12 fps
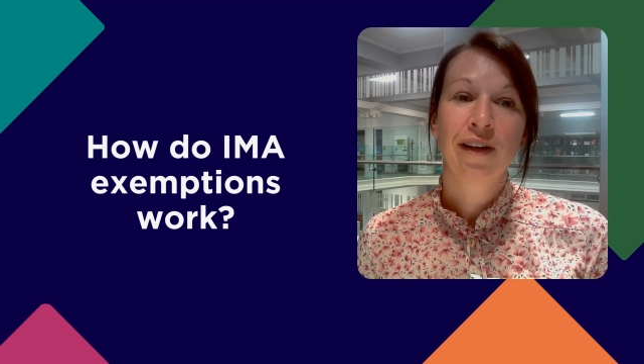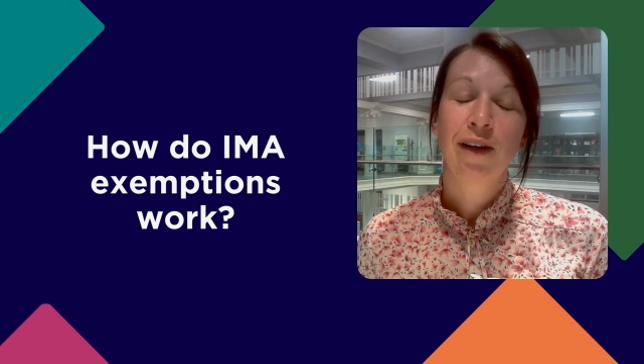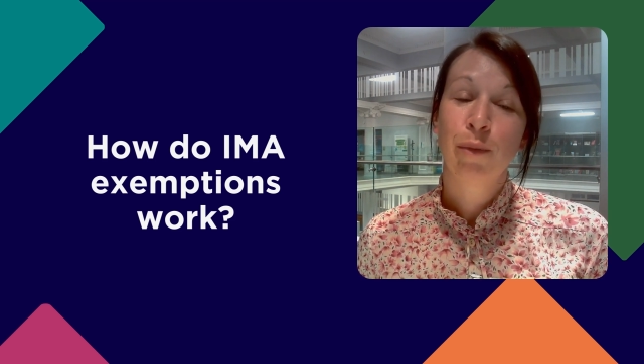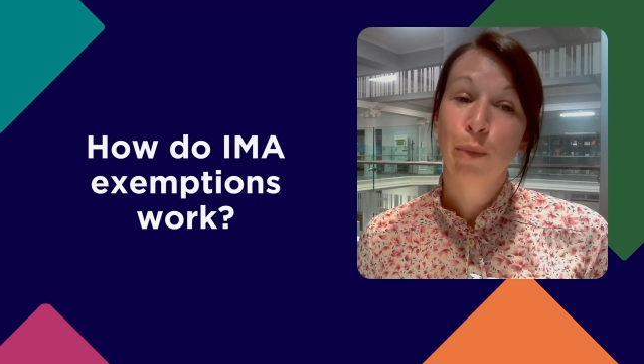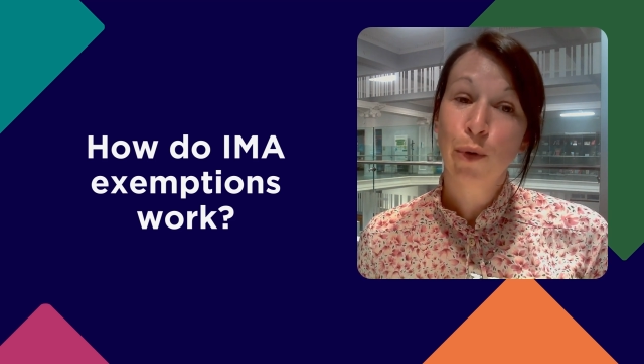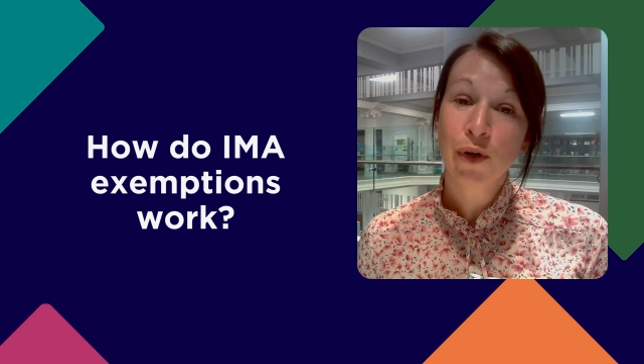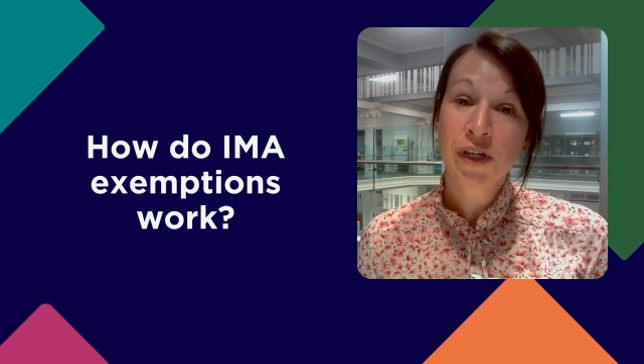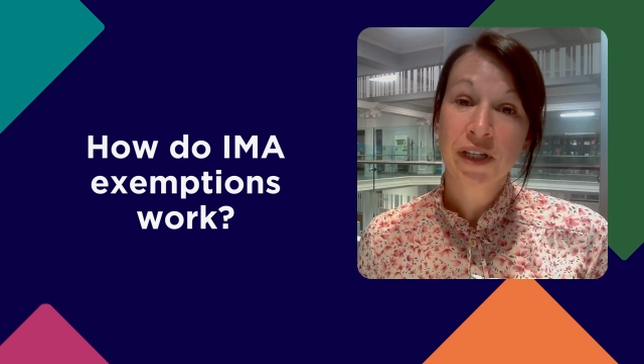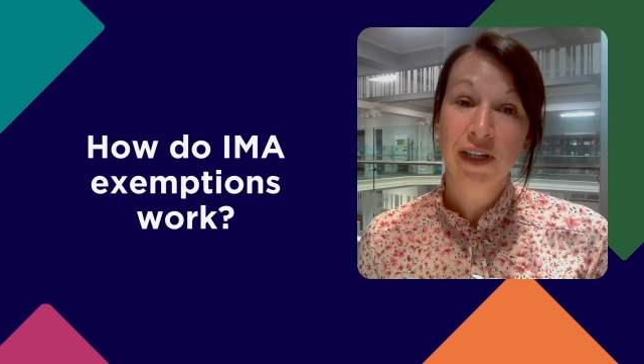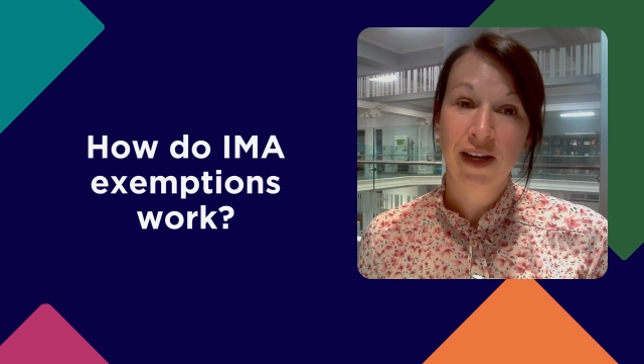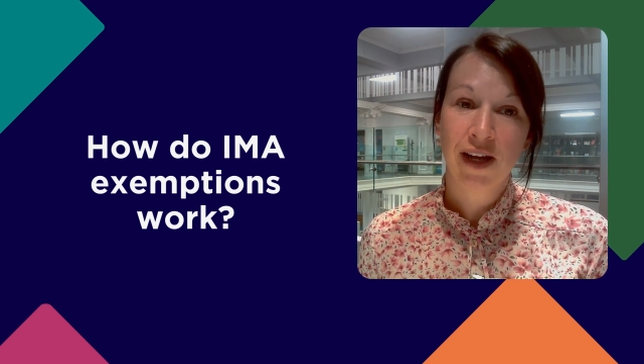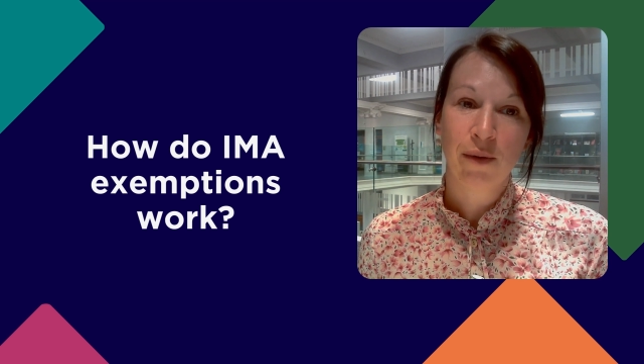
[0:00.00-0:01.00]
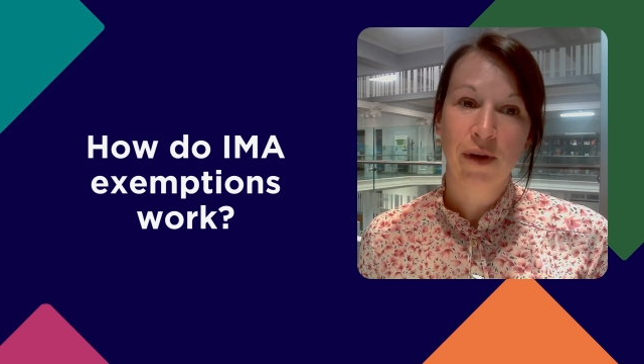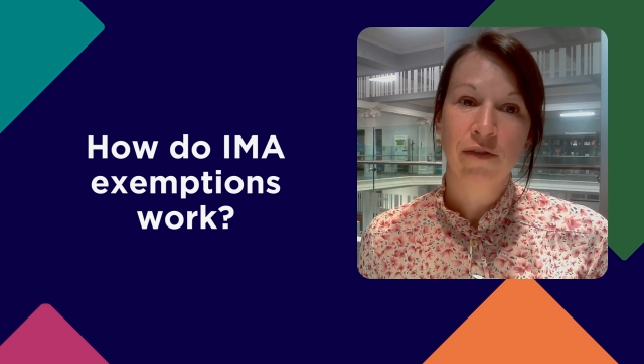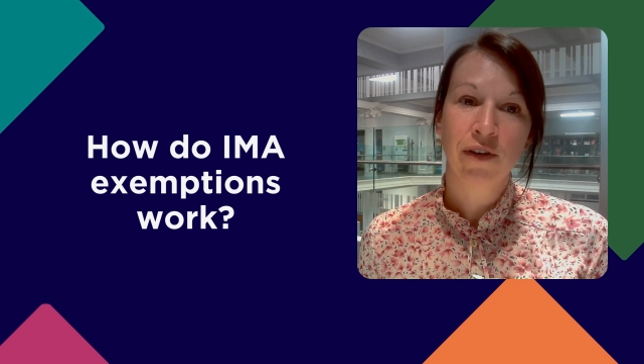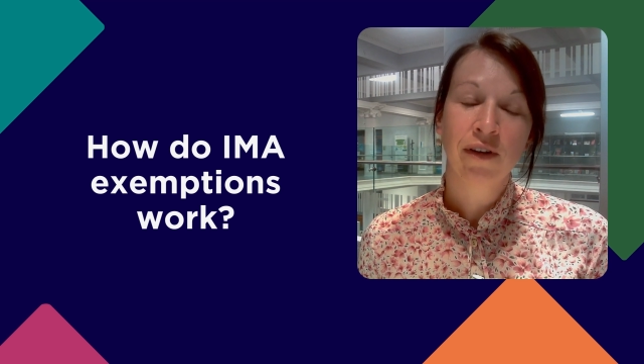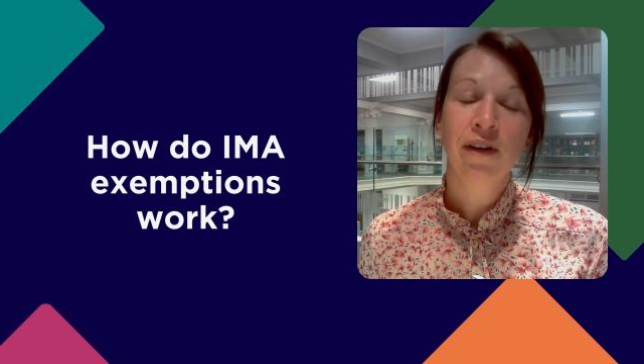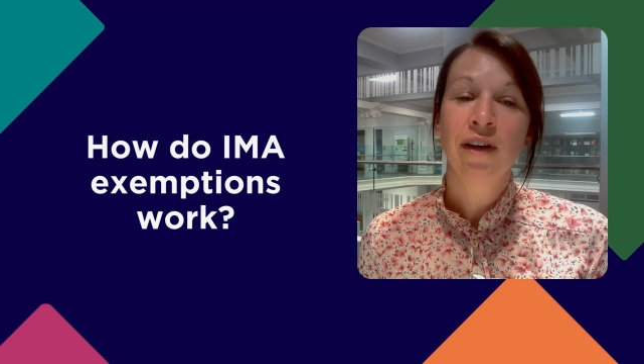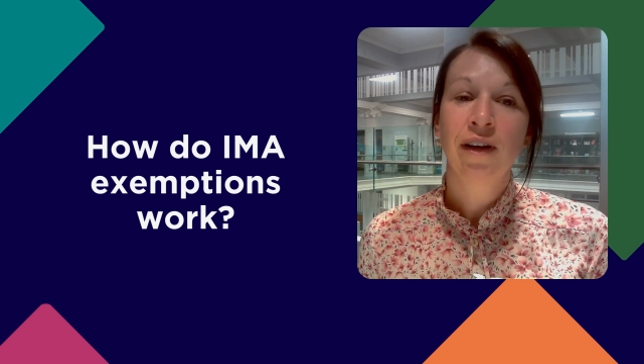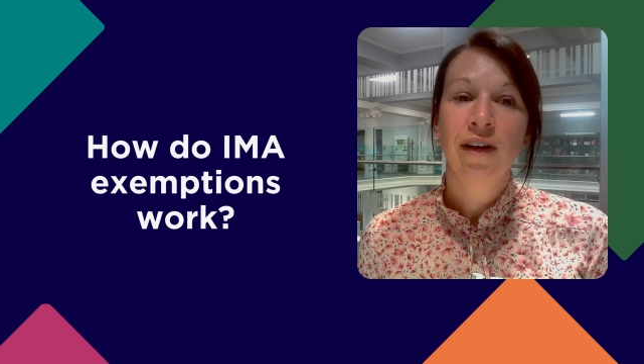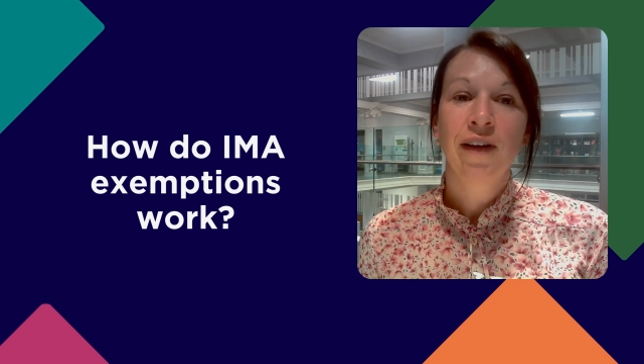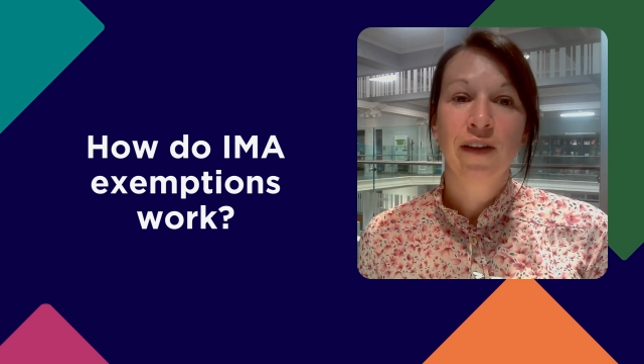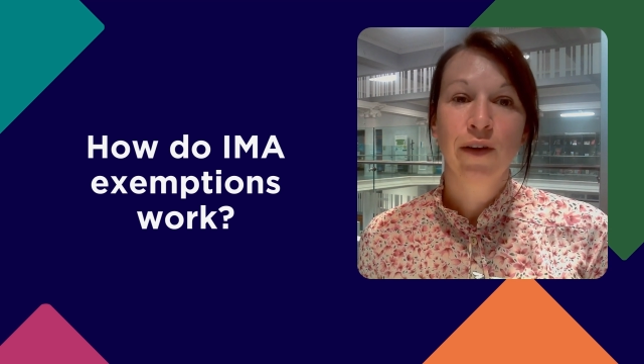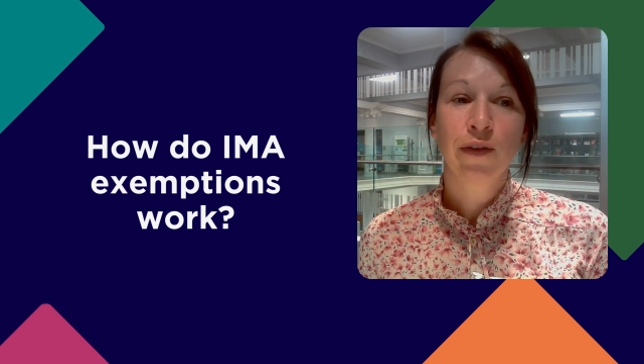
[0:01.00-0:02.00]
Importantly, however,
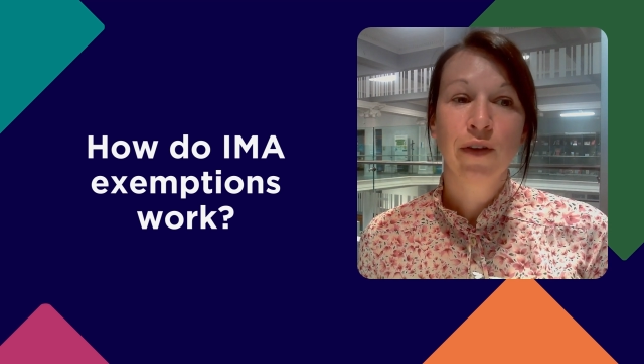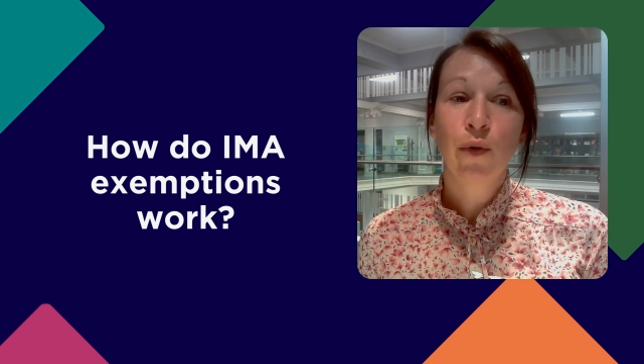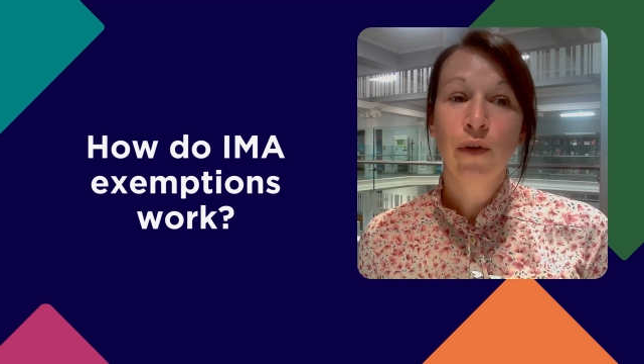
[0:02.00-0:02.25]
there's no